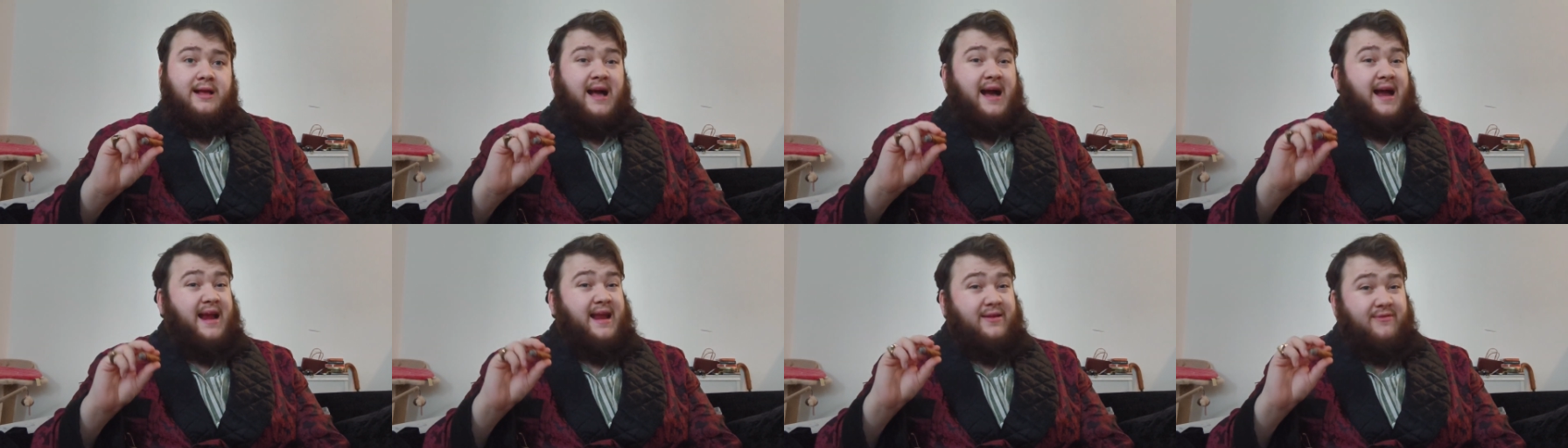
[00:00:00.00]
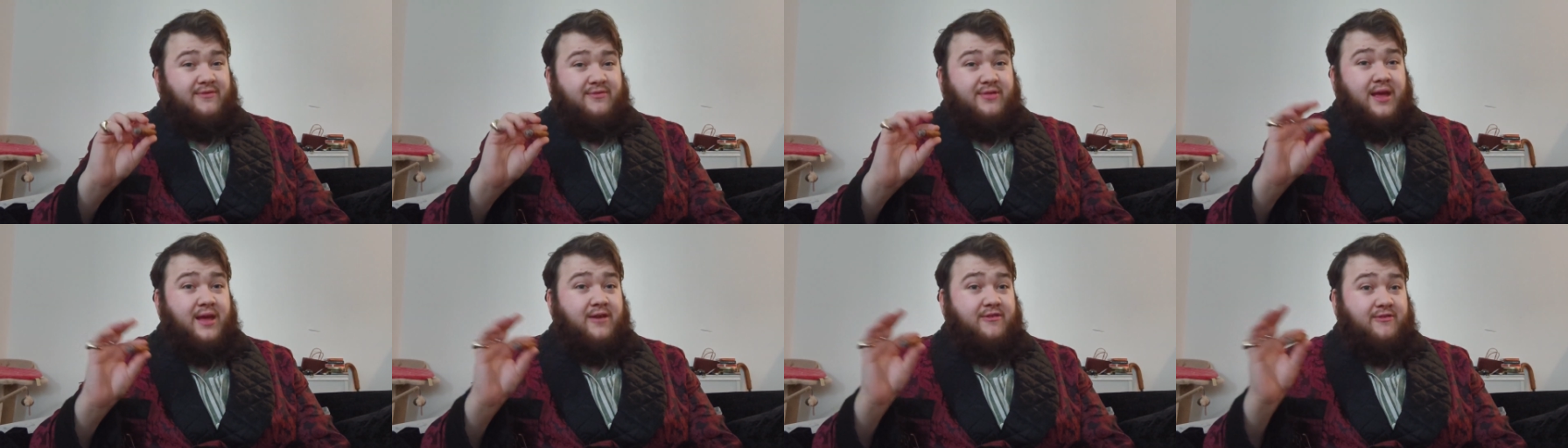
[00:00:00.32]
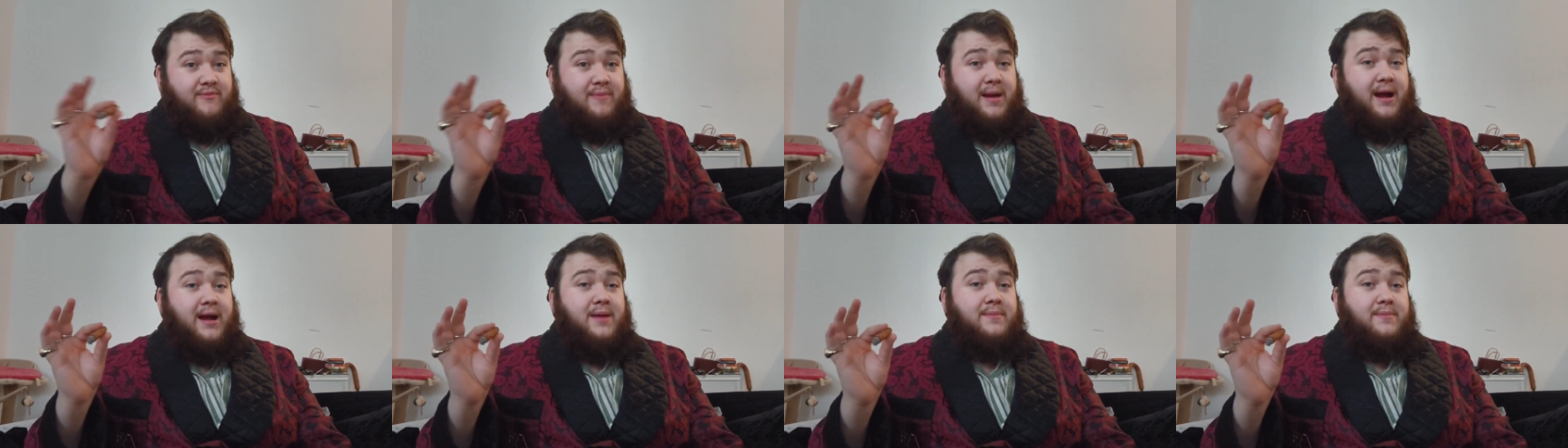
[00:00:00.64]
And
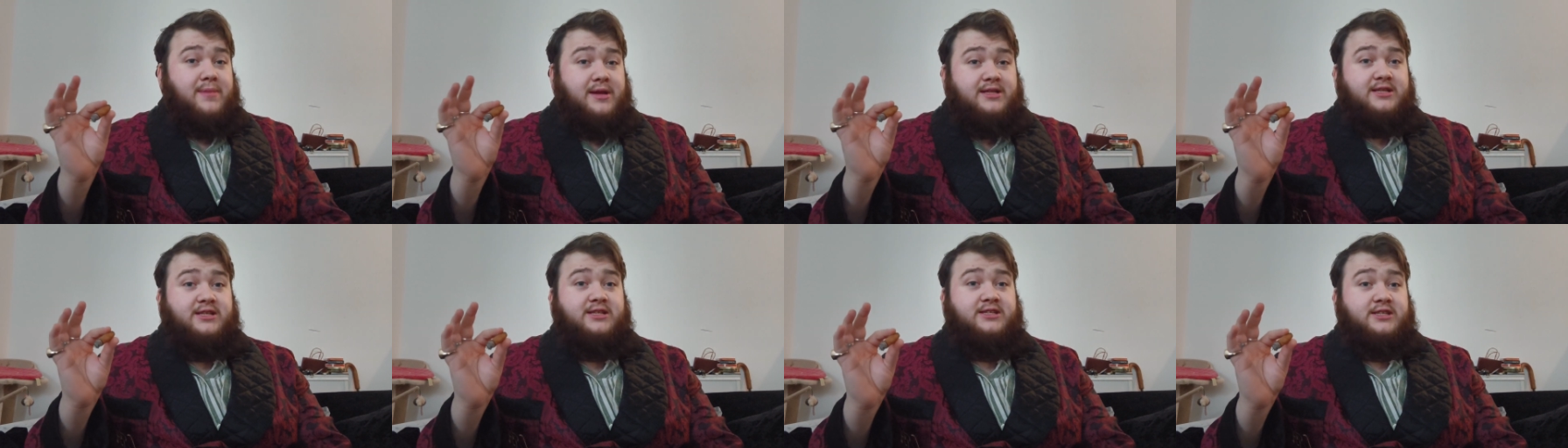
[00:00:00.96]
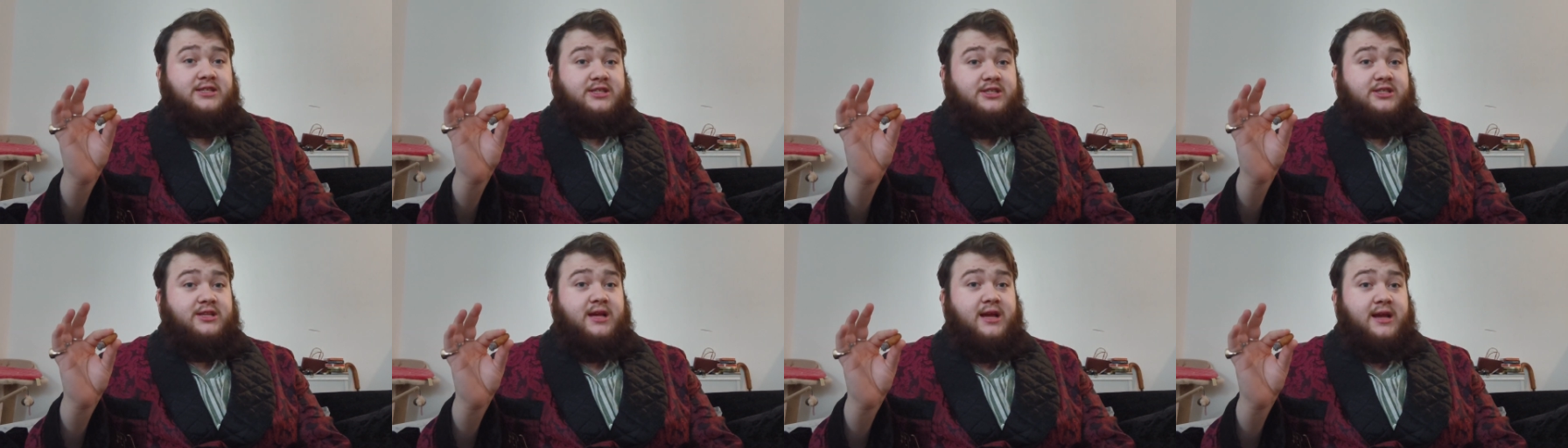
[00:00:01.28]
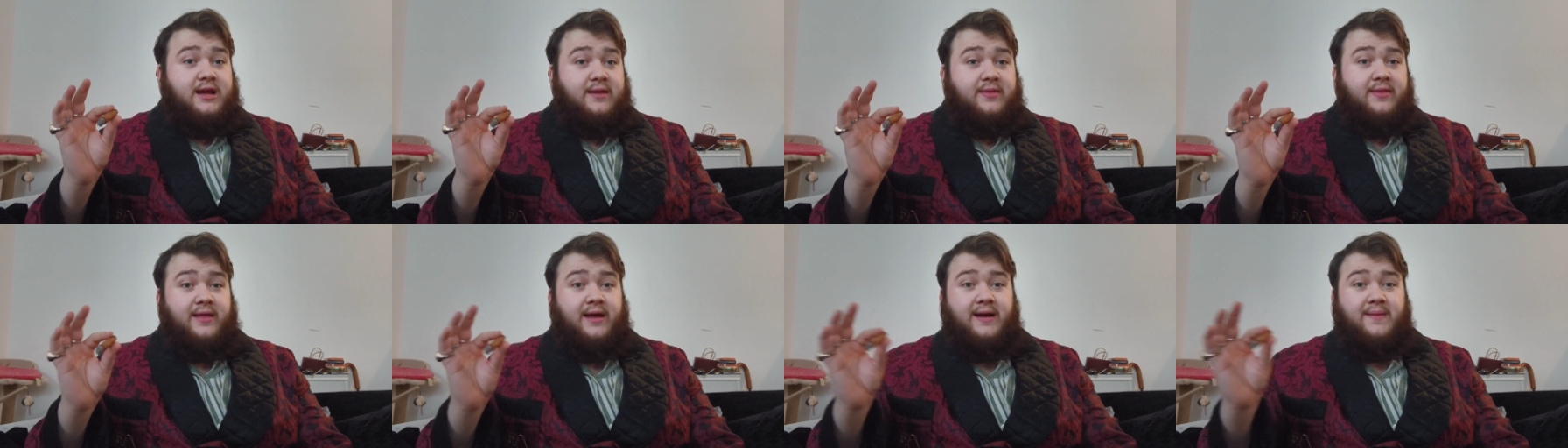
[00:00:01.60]
if my missus is
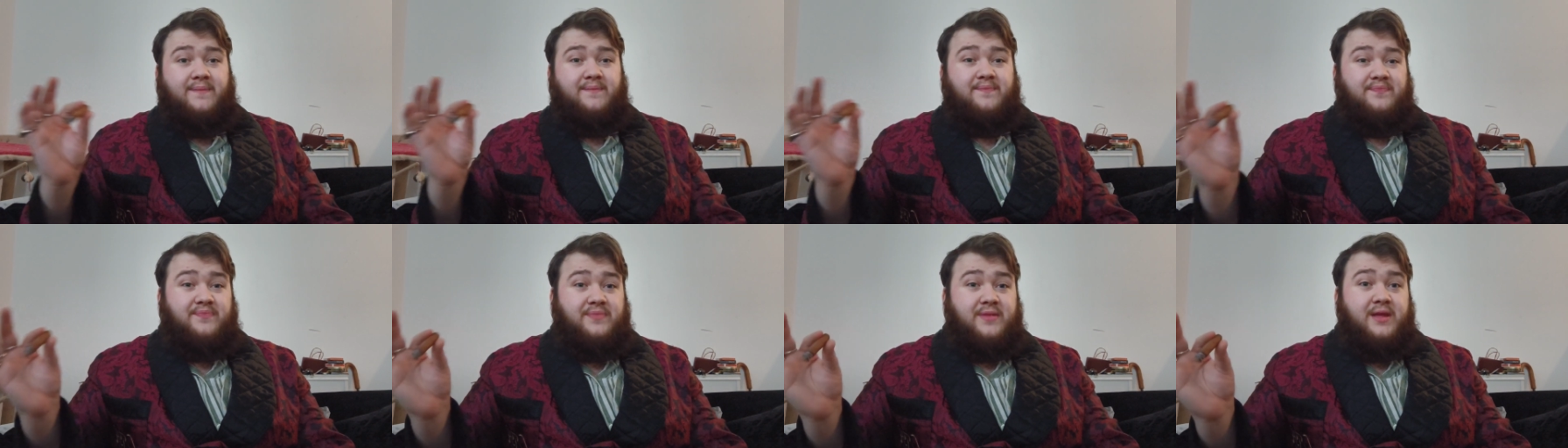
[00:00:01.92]
saying that,